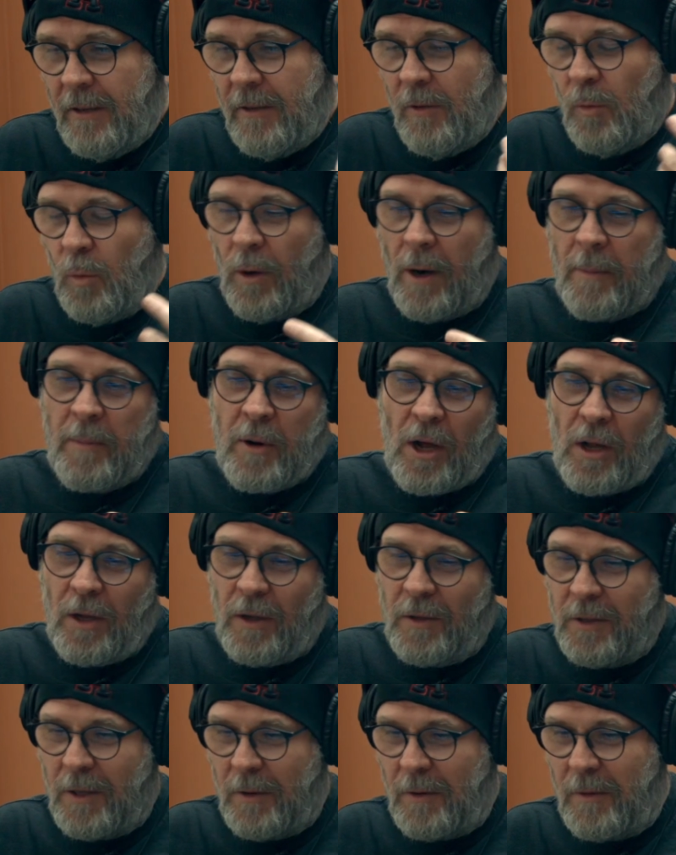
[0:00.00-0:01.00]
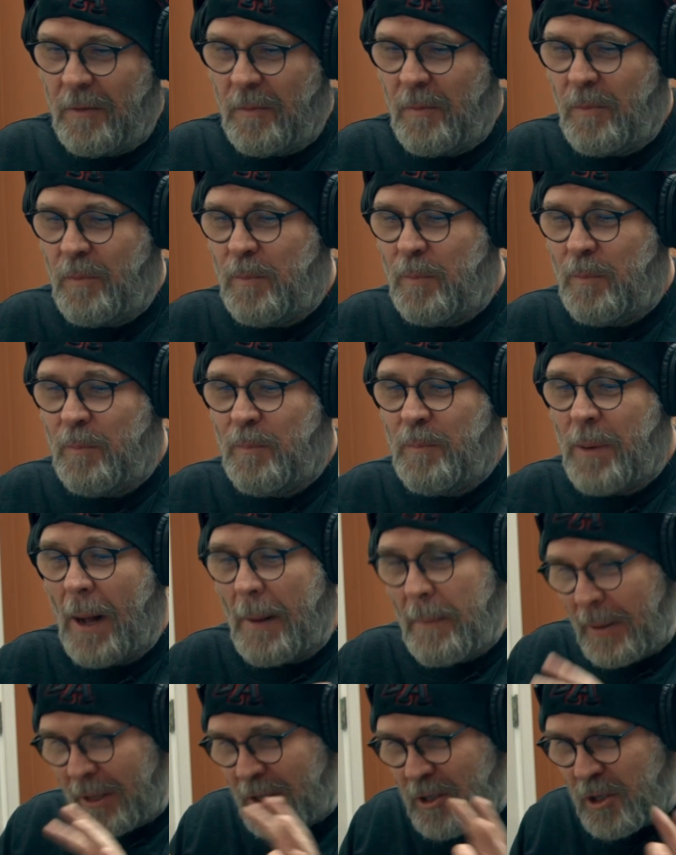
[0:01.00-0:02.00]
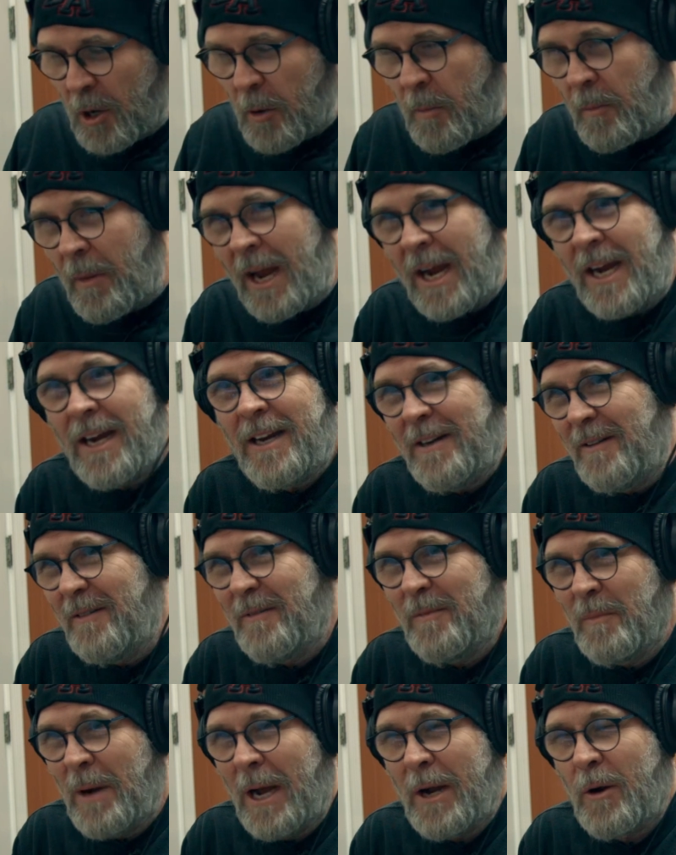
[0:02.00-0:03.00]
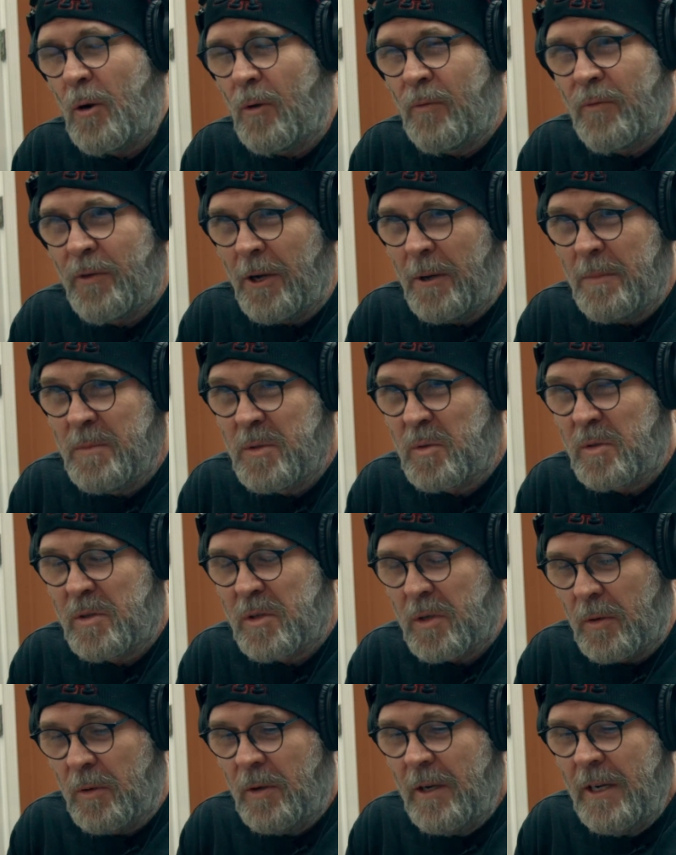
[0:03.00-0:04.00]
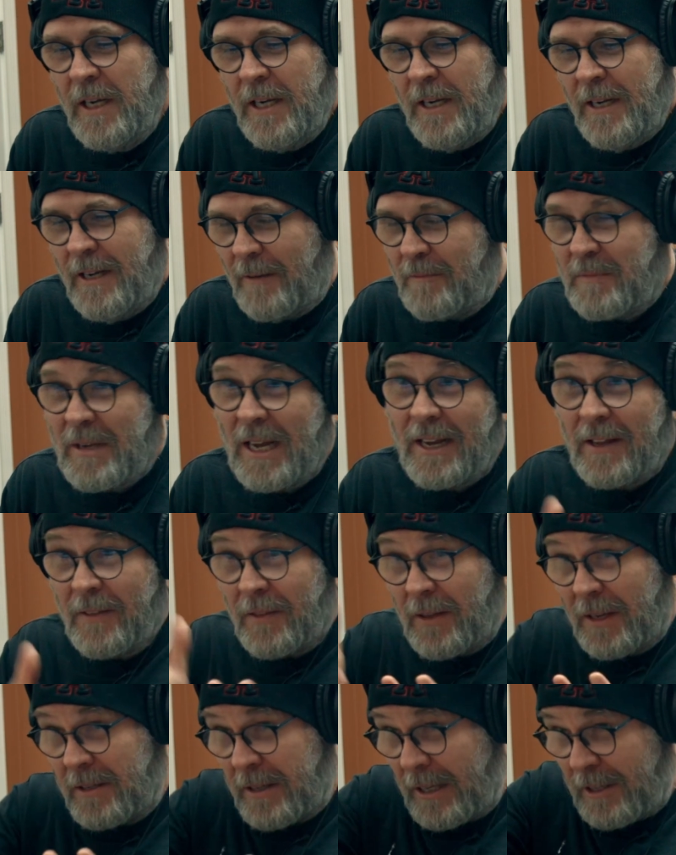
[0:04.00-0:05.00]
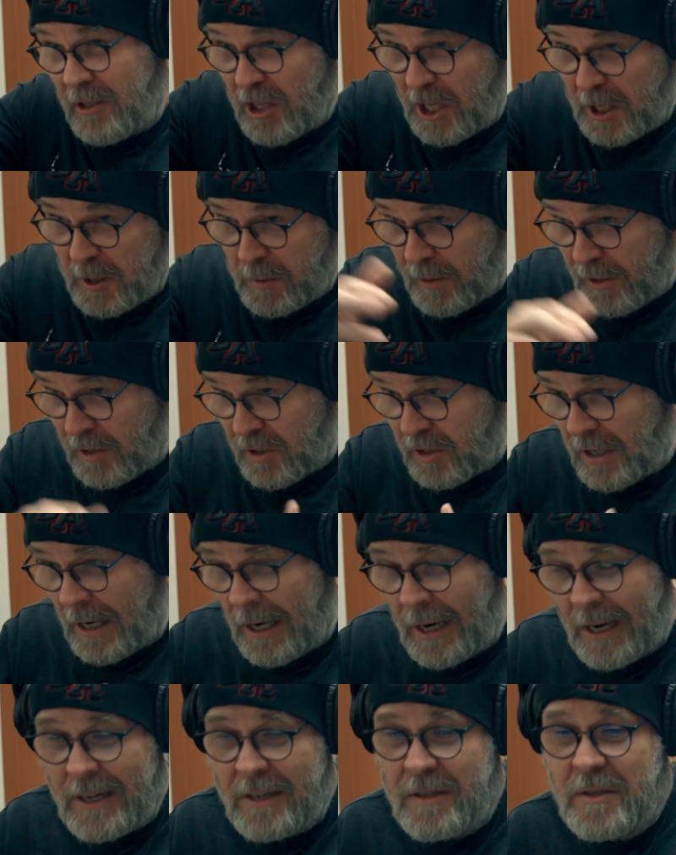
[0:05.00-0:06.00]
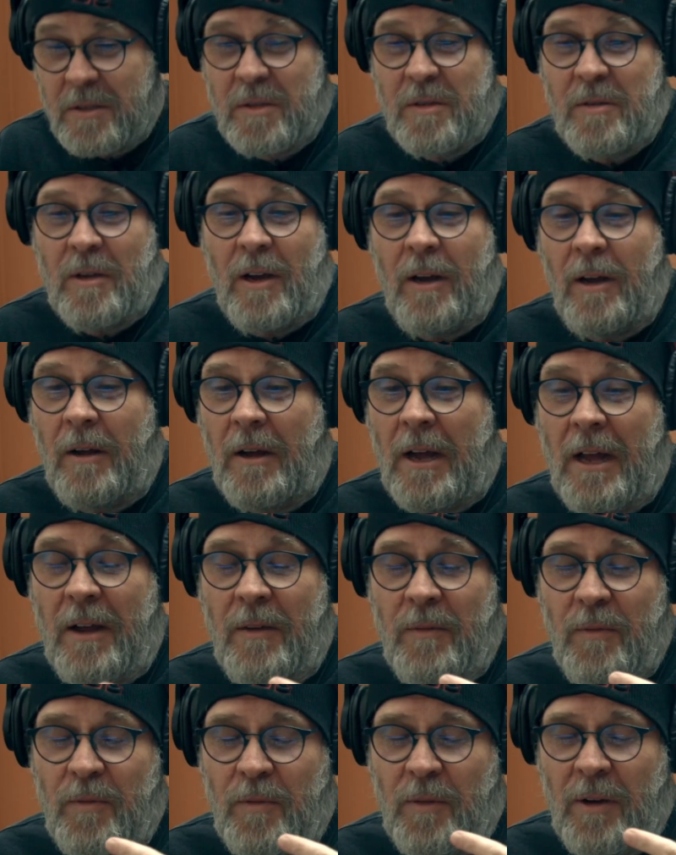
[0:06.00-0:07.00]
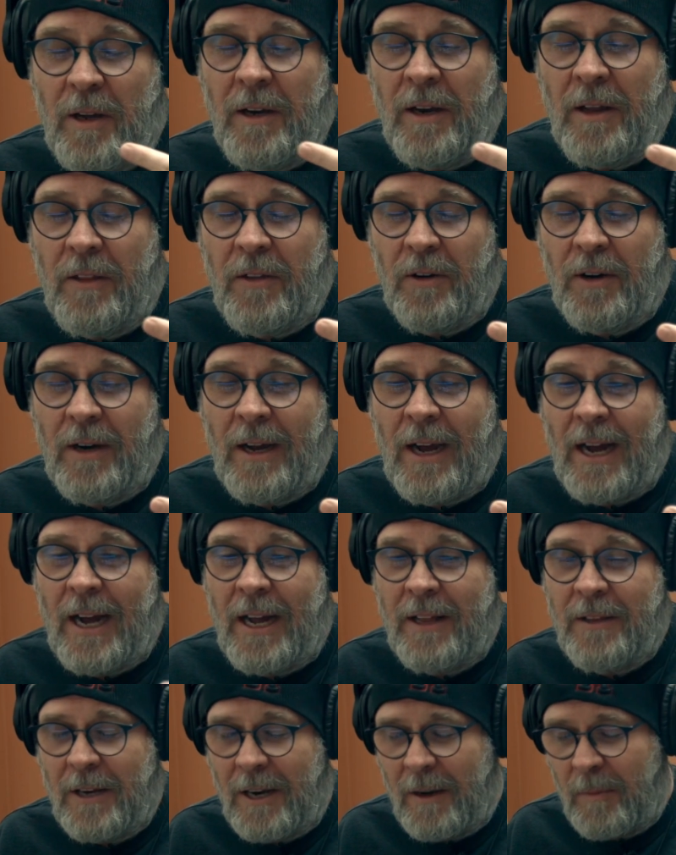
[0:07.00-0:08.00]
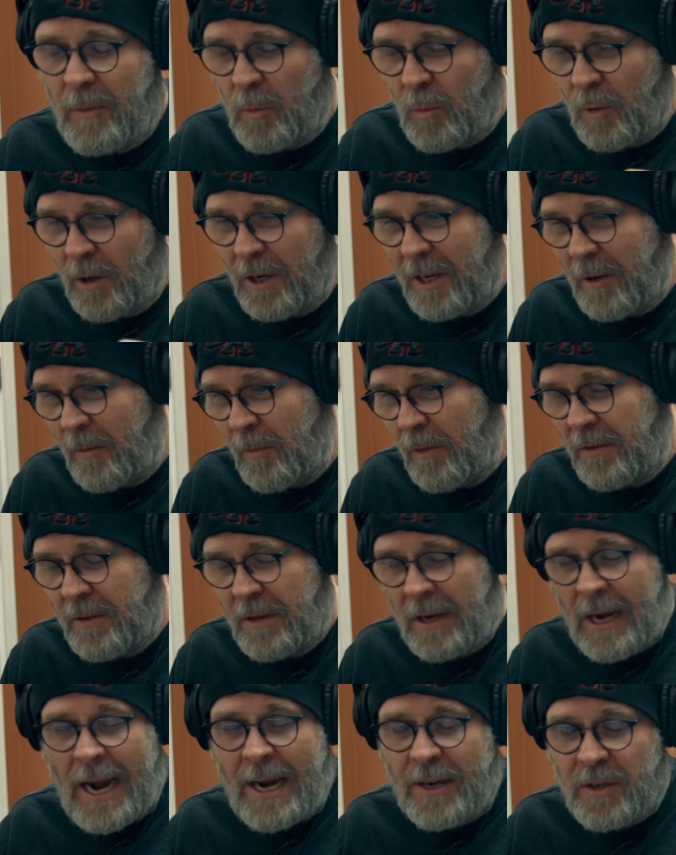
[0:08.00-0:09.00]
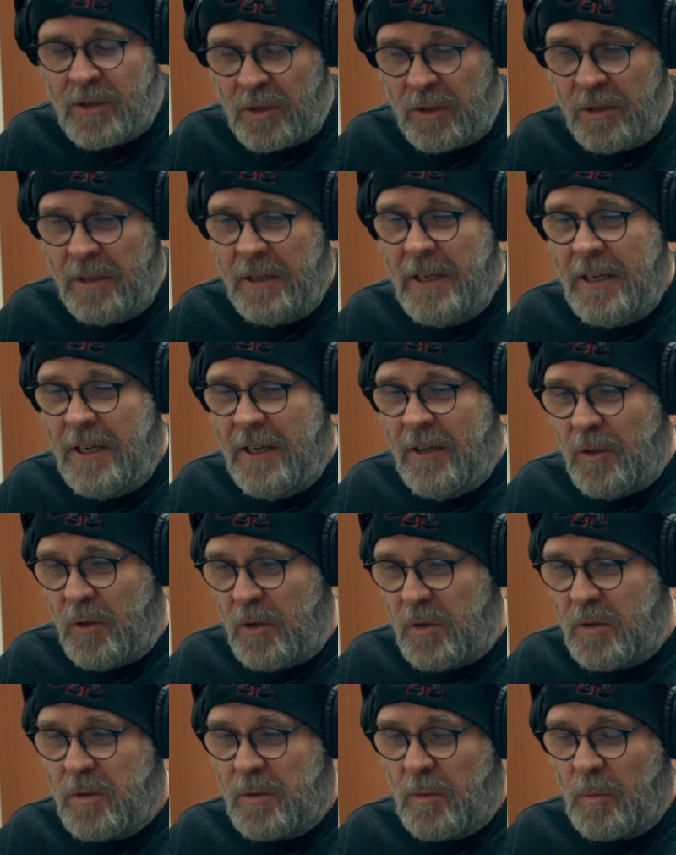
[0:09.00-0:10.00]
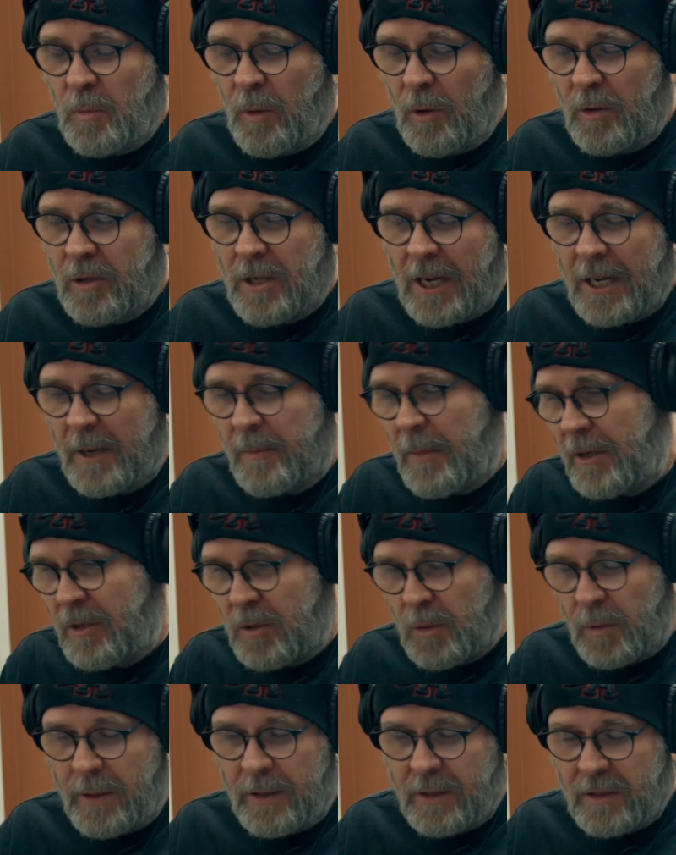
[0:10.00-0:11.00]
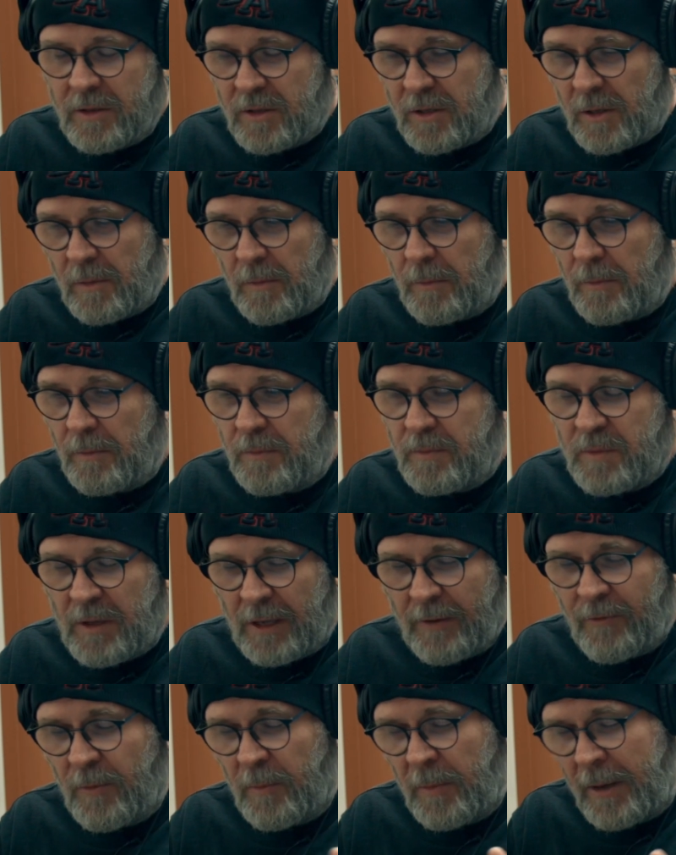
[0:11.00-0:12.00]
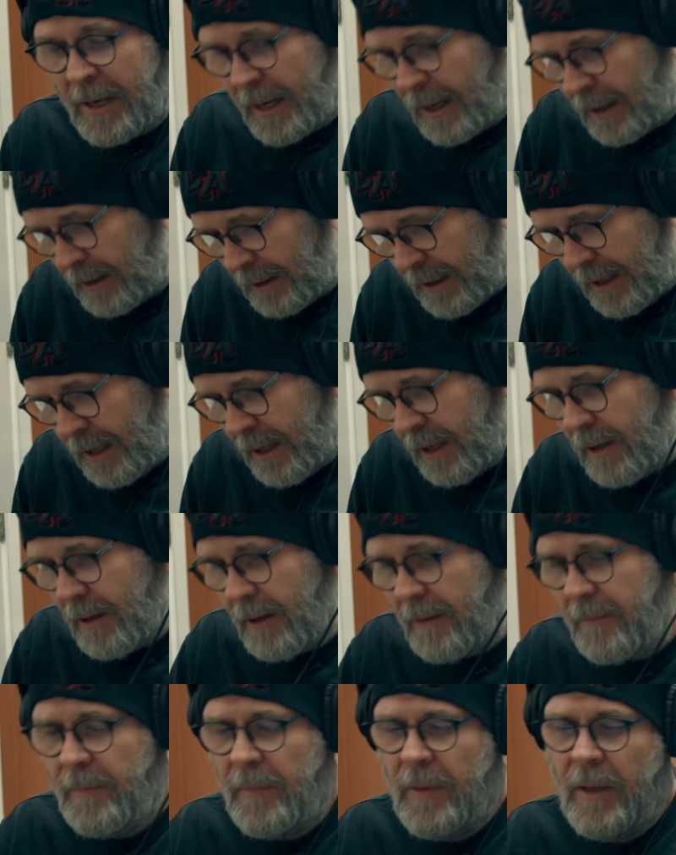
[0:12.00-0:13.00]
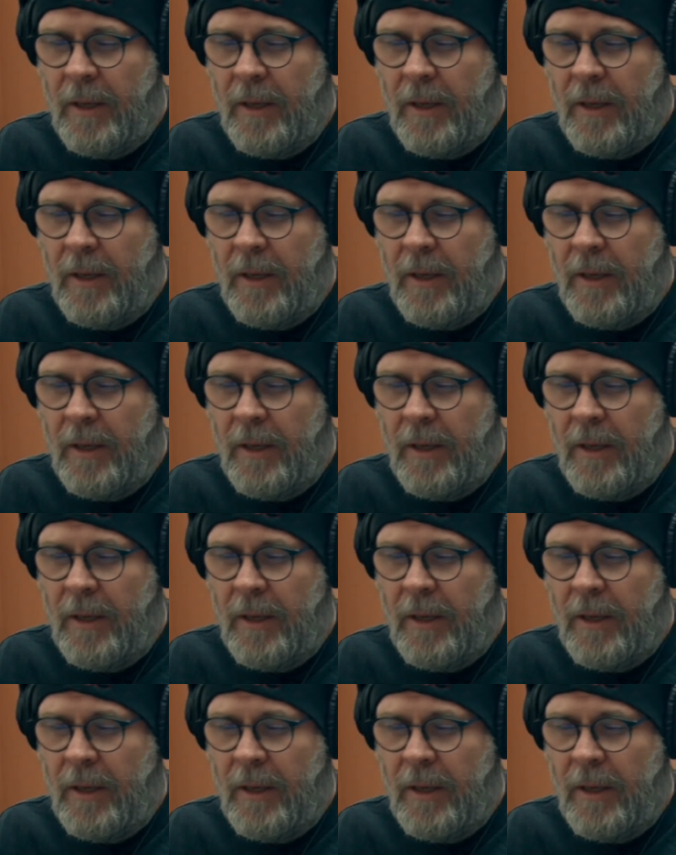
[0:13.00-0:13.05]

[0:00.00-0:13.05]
what I'm calling the public domain microfilms. So I'm taking things like Shakespeare's sonnets. I have another guy that I've been working with, an actor we're talking about doing something from King Lear,